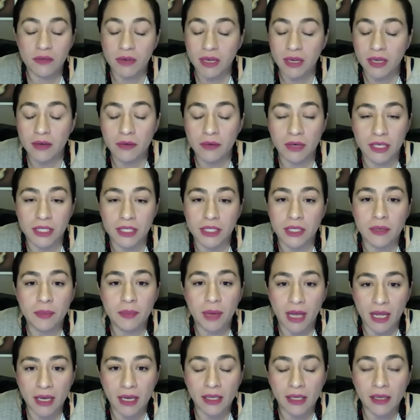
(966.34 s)
question,
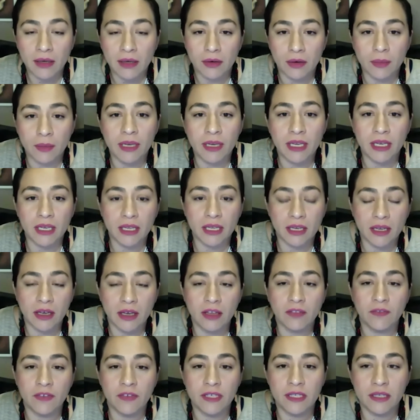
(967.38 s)
Patty. Urban Indian health
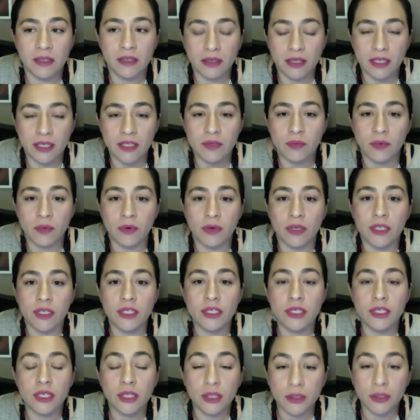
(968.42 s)
facilities were
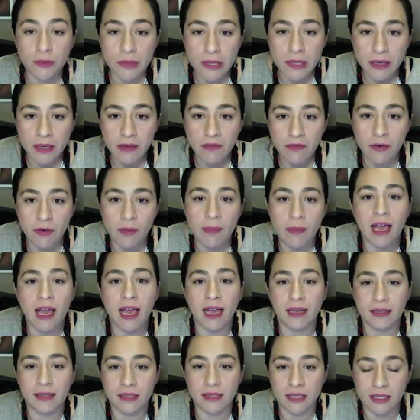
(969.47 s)
excluded from
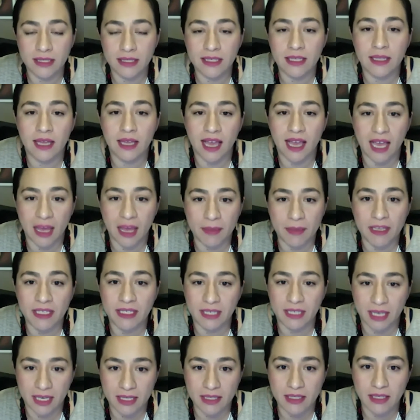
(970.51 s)
access to the Abbott
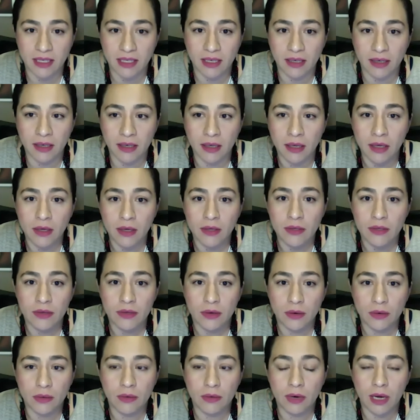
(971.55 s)
testing.
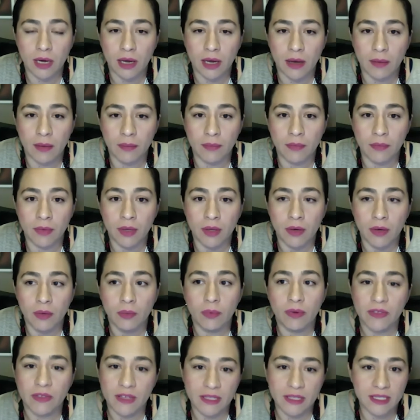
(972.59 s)
So
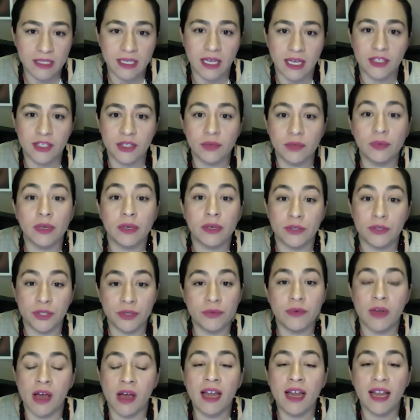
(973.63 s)
within statute, we do
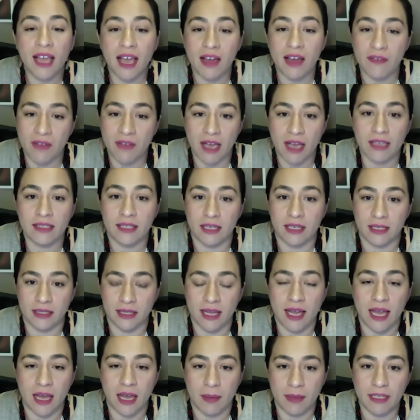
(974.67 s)
not have access to
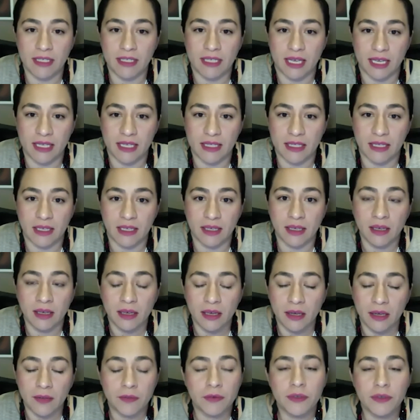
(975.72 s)
Abbott testing.
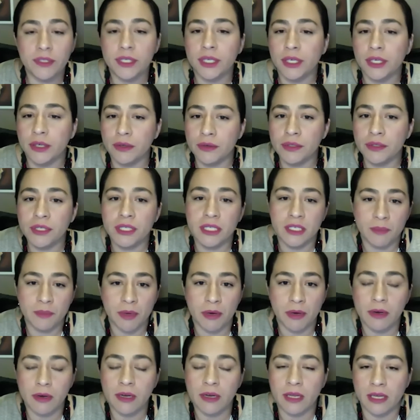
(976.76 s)
And there's a huge
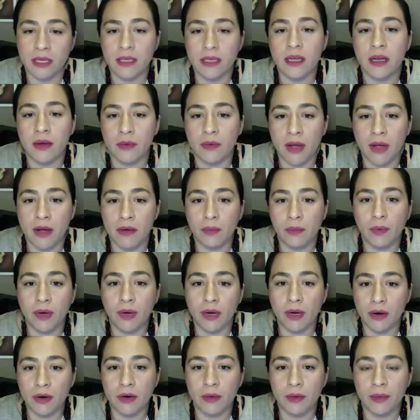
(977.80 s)
disparity around what
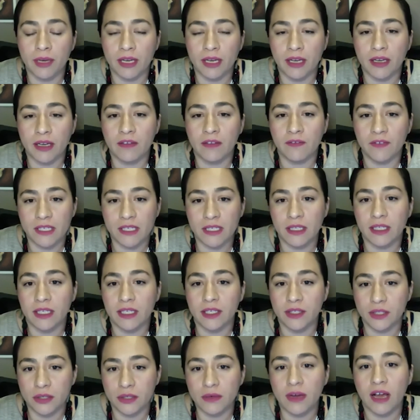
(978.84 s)
our urban Indian facilities
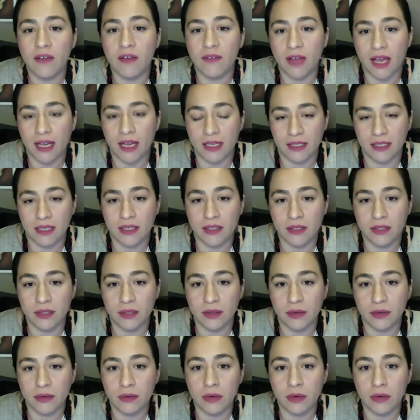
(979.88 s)
do have access to.